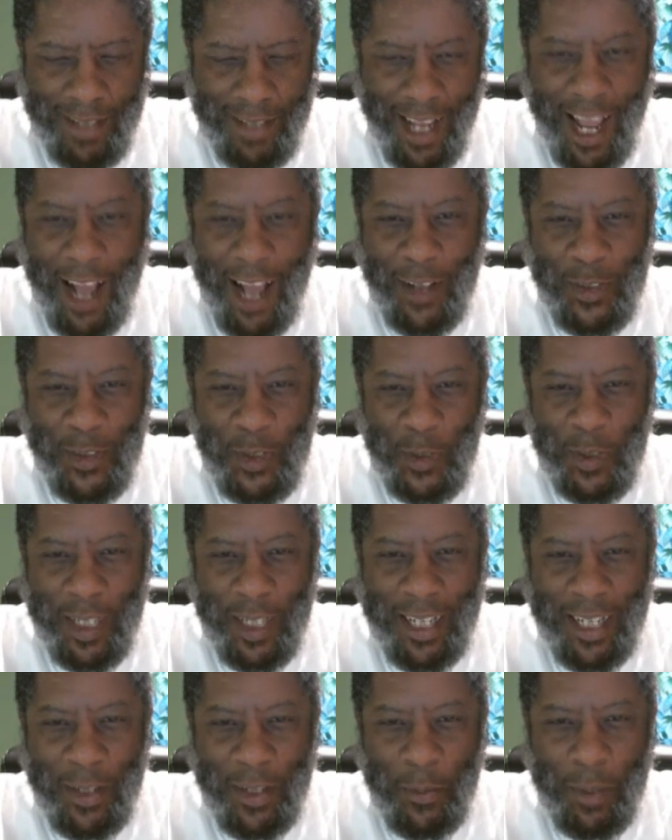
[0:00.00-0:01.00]
I'll do it
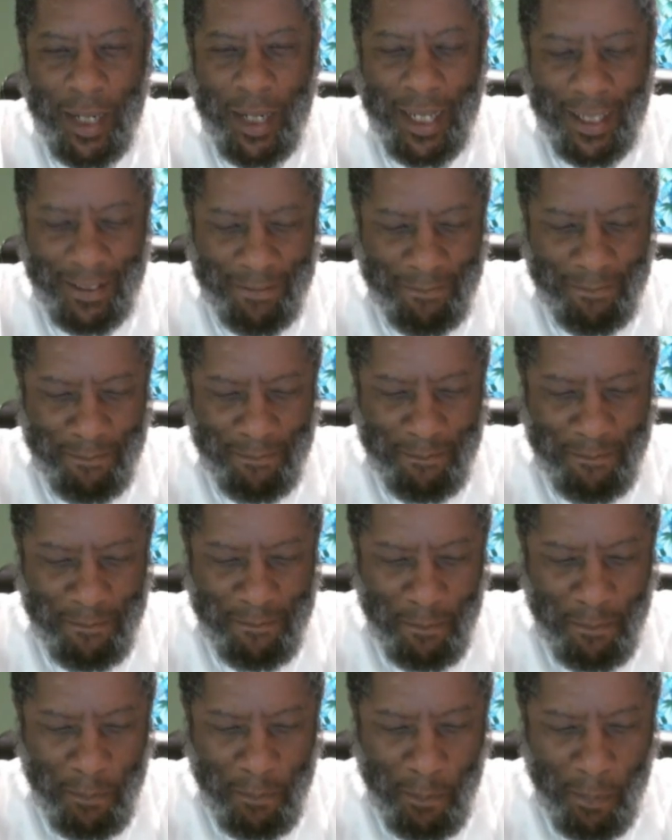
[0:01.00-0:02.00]
anyway.
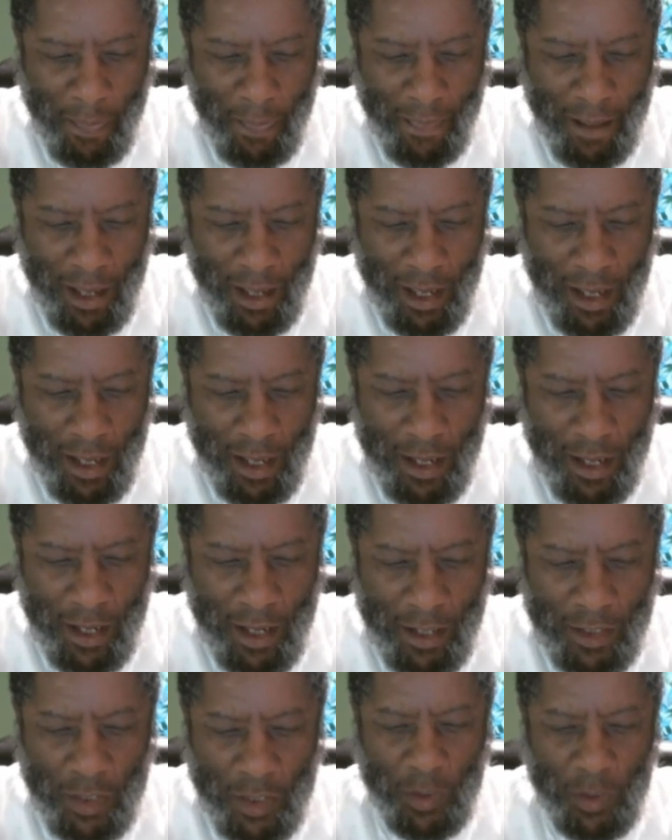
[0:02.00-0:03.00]

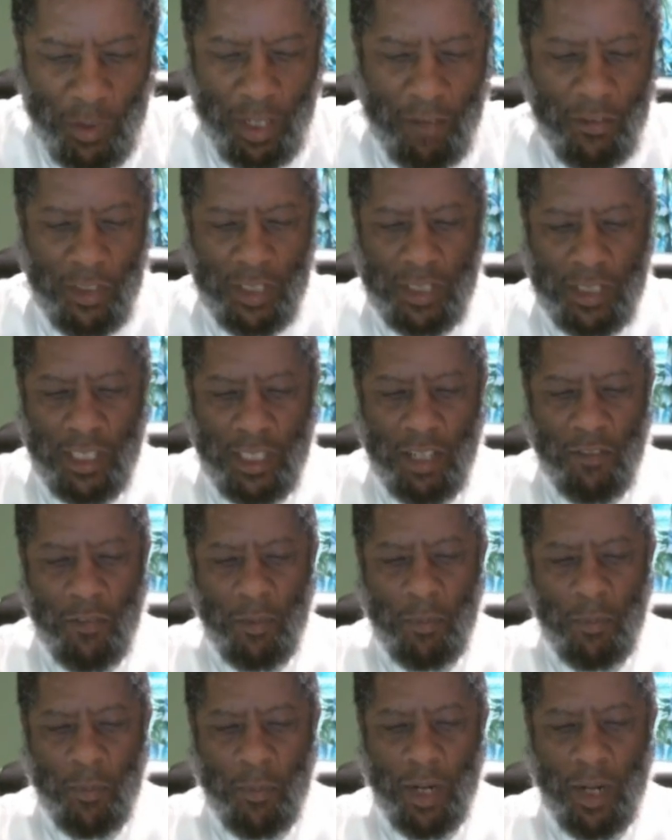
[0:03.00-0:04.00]
So give yourself
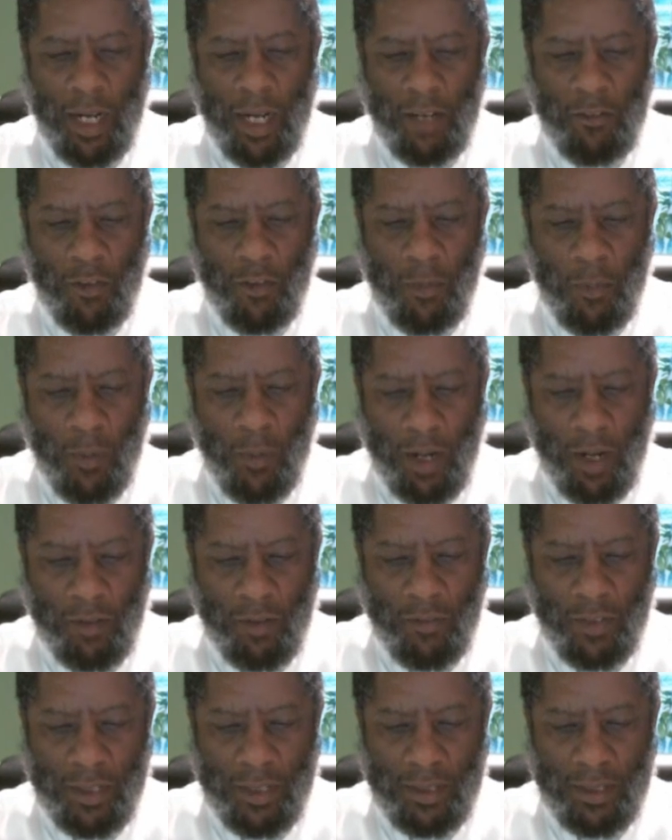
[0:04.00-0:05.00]
a break for
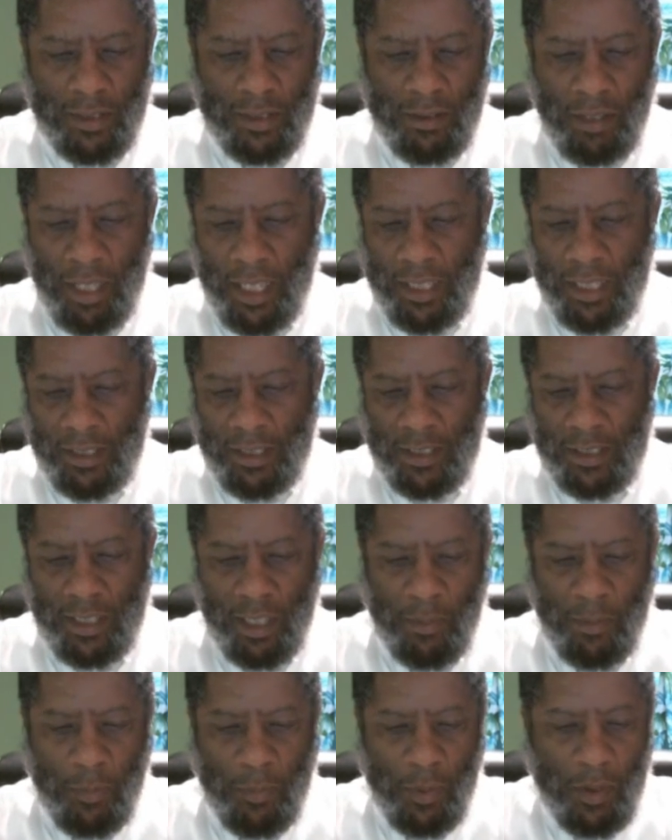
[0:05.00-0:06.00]
breakfast, lunch,
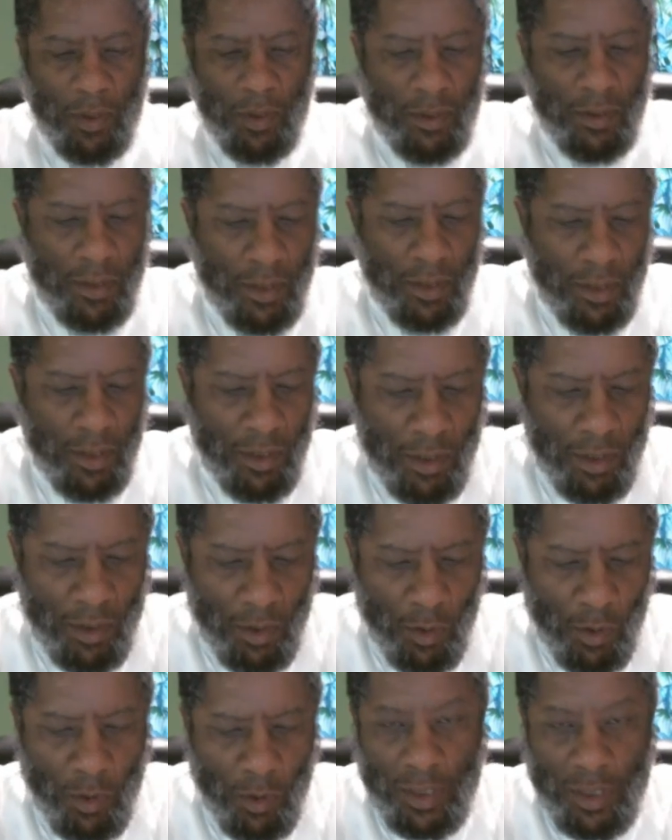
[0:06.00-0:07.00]
supper,
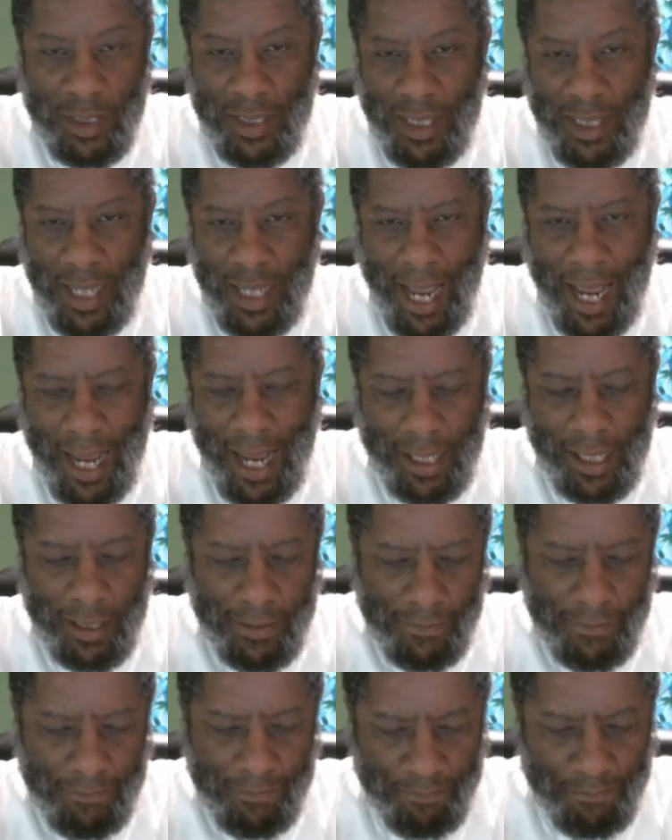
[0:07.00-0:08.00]
or snack,
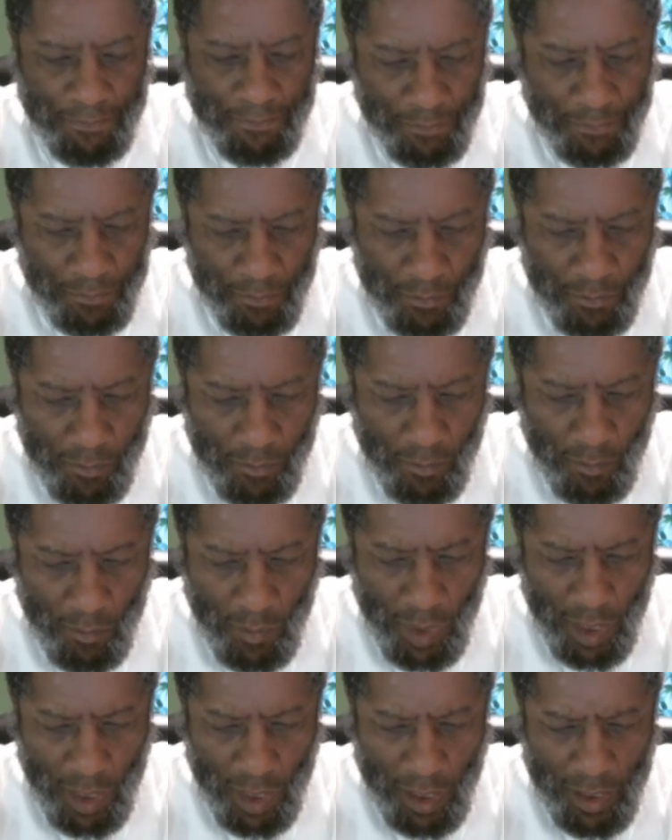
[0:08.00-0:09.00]

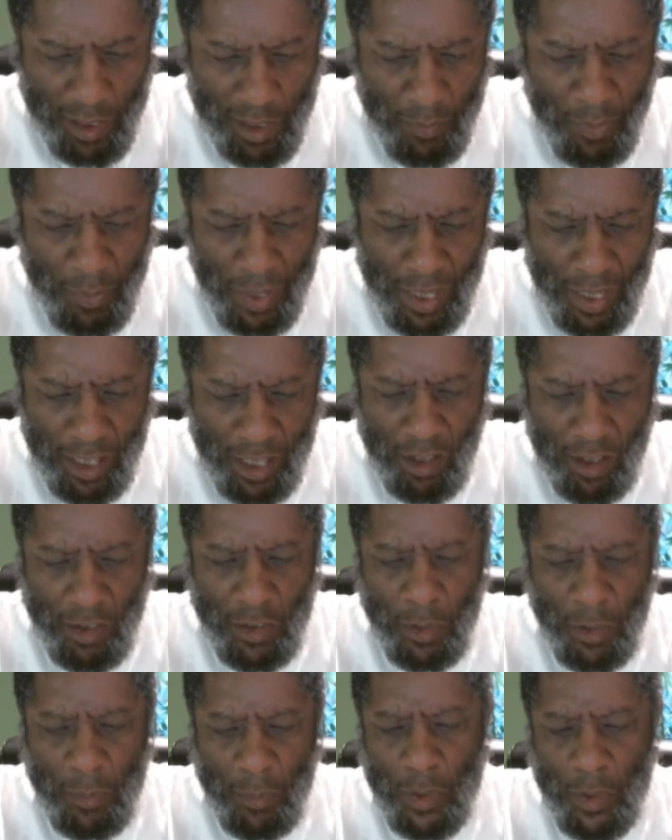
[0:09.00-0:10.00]
depending on
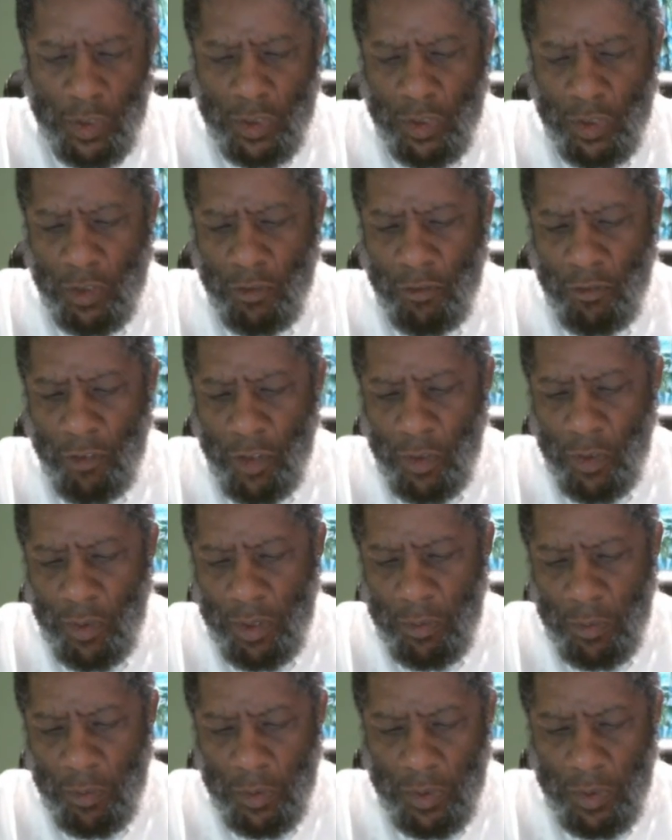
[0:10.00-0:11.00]
your personal
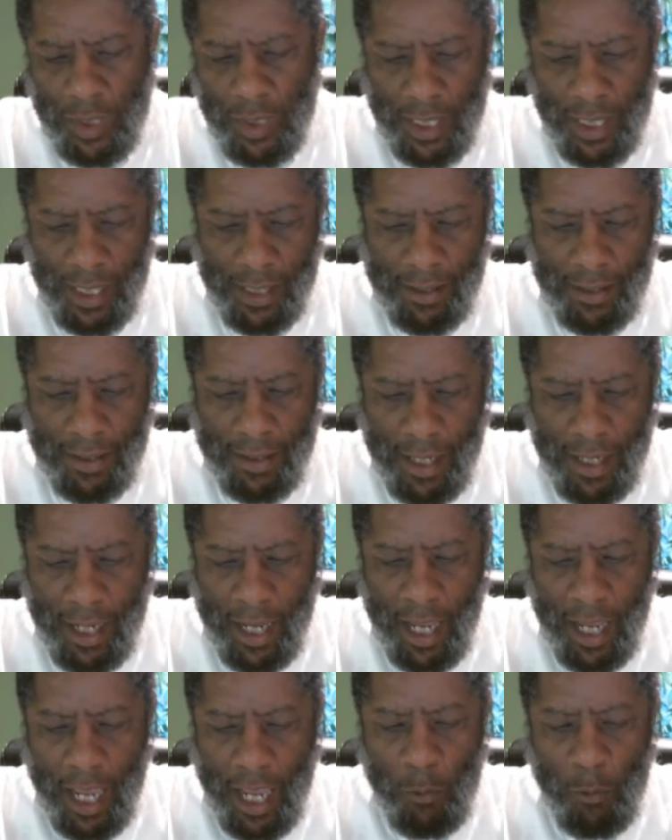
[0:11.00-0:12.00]
viewing routine,
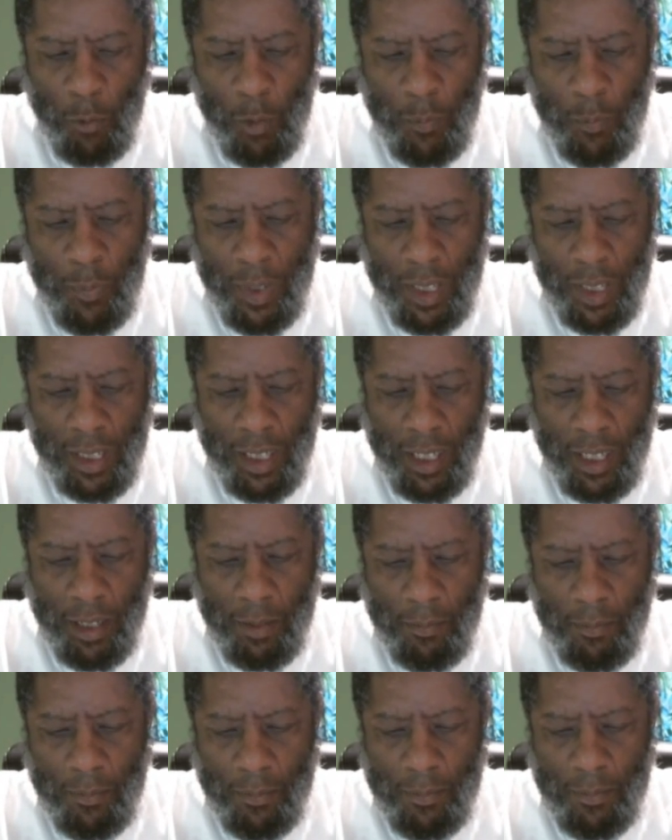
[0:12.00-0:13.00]
and we'll pick
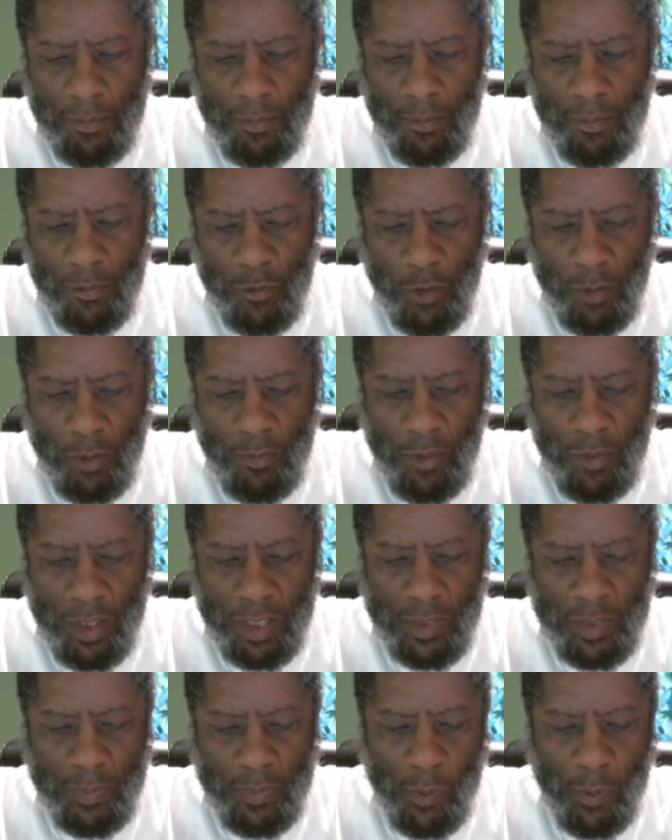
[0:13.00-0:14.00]
up from
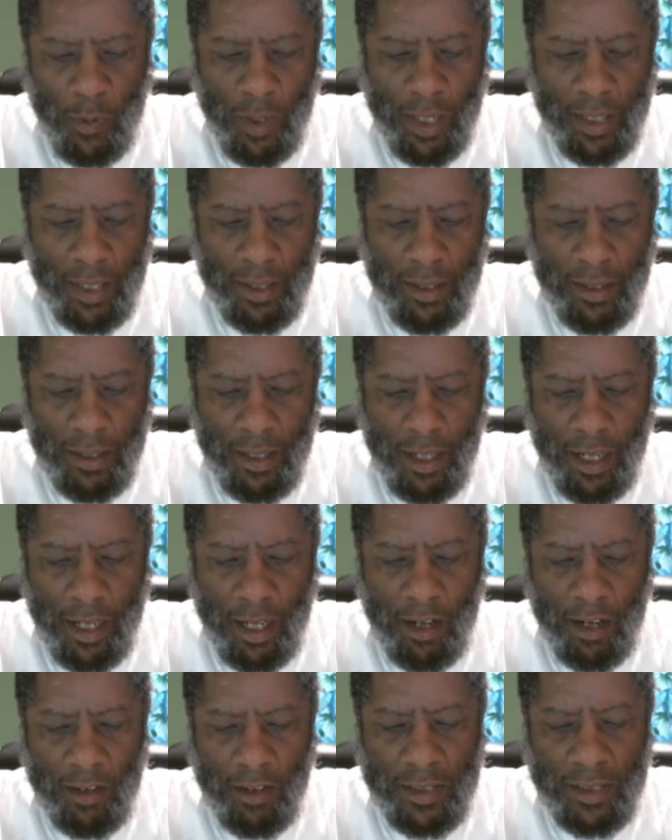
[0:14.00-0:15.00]
this point
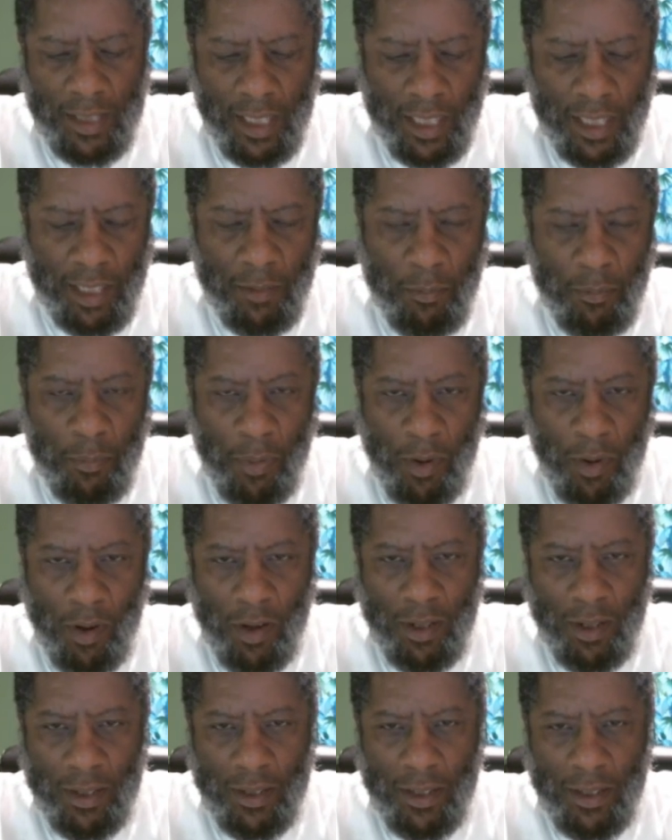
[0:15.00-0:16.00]
in our second
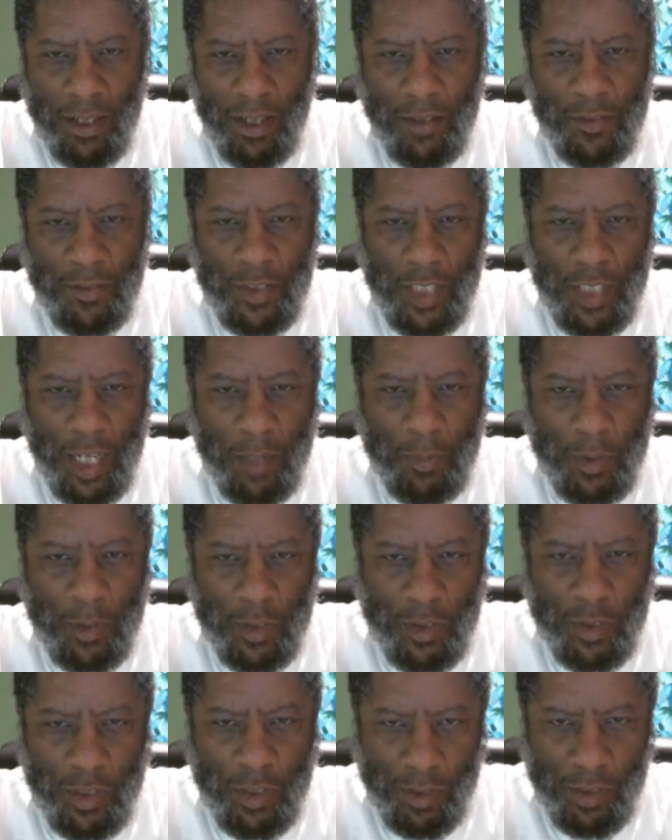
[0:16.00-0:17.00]
part of chapter
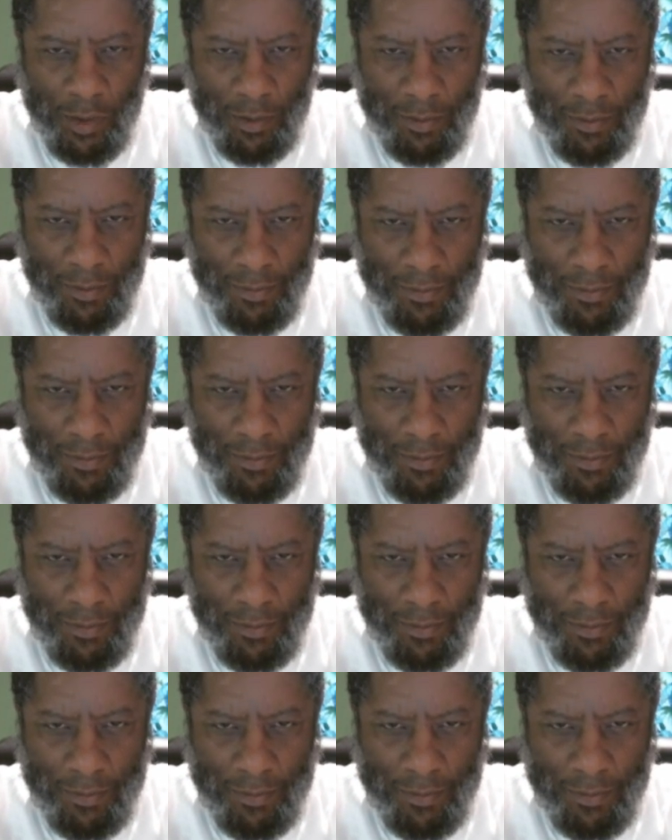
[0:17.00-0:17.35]
2.